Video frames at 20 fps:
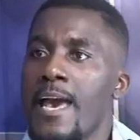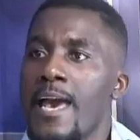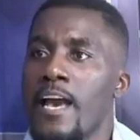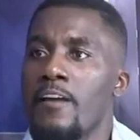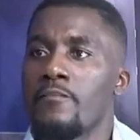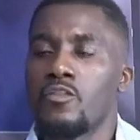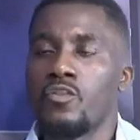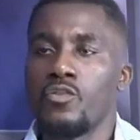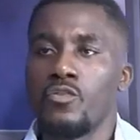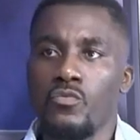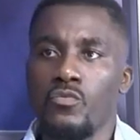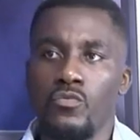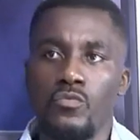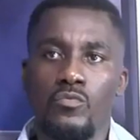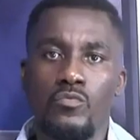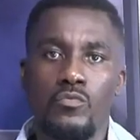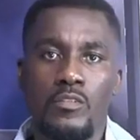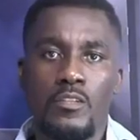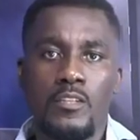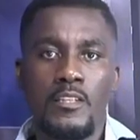I have
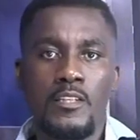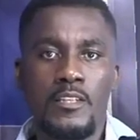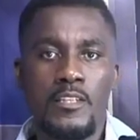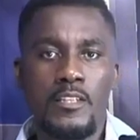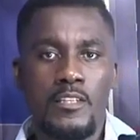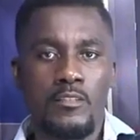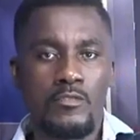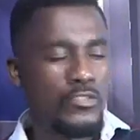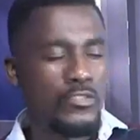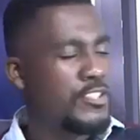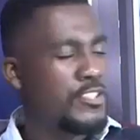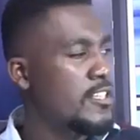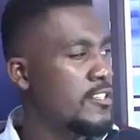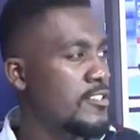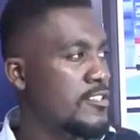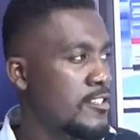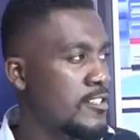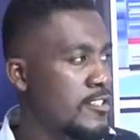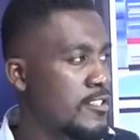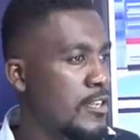to, you
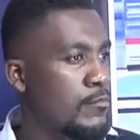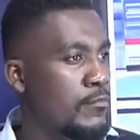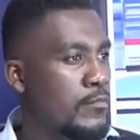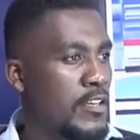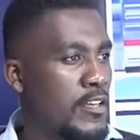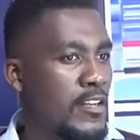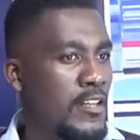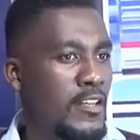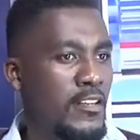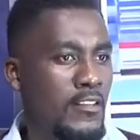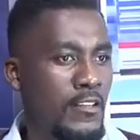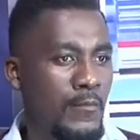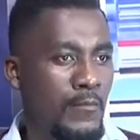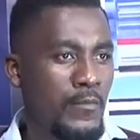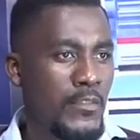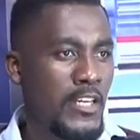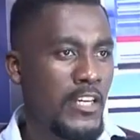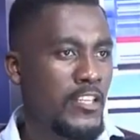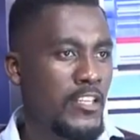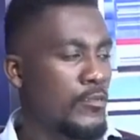just said something, and
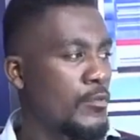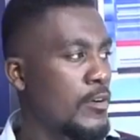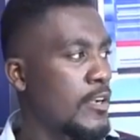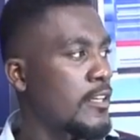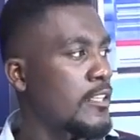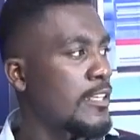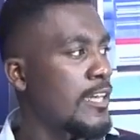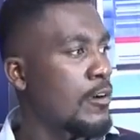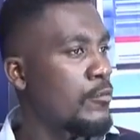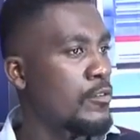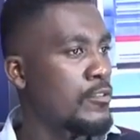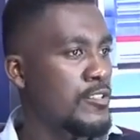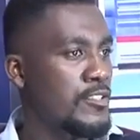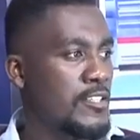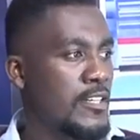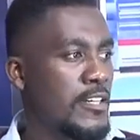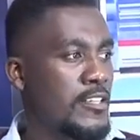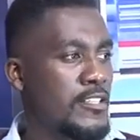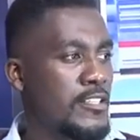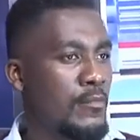indirectly I want
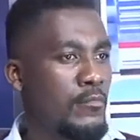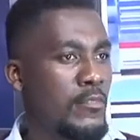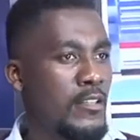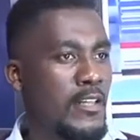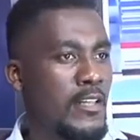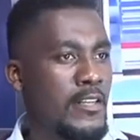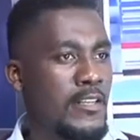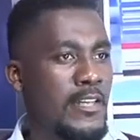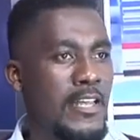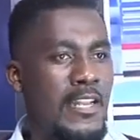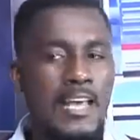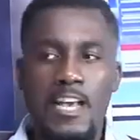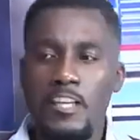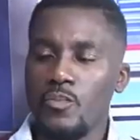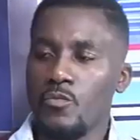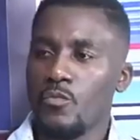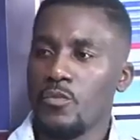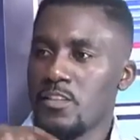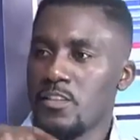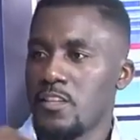to say something like that.
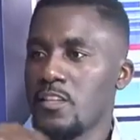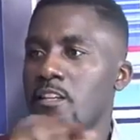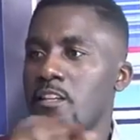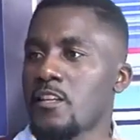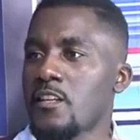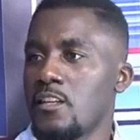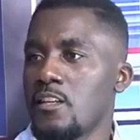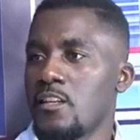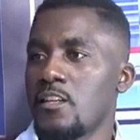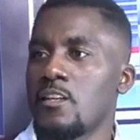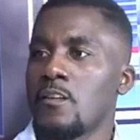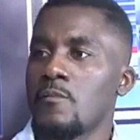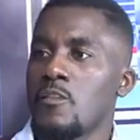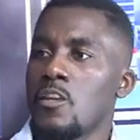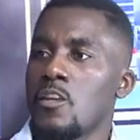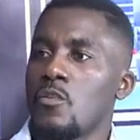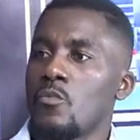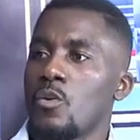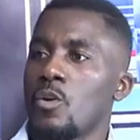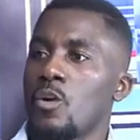As we sit here,
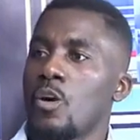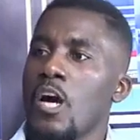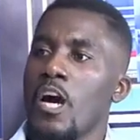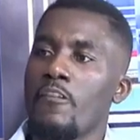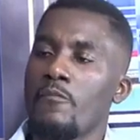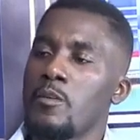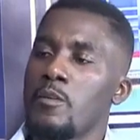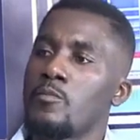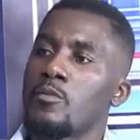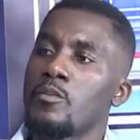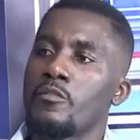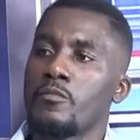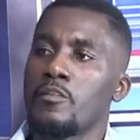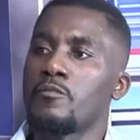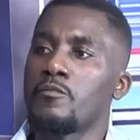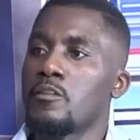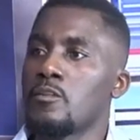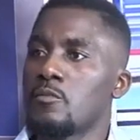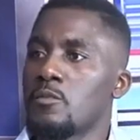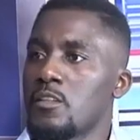we all have people
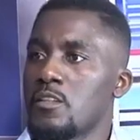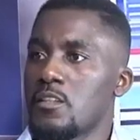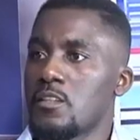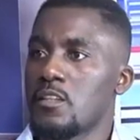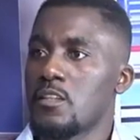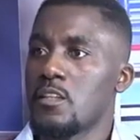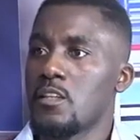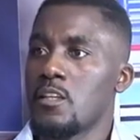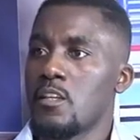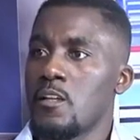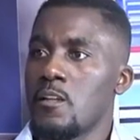of influence.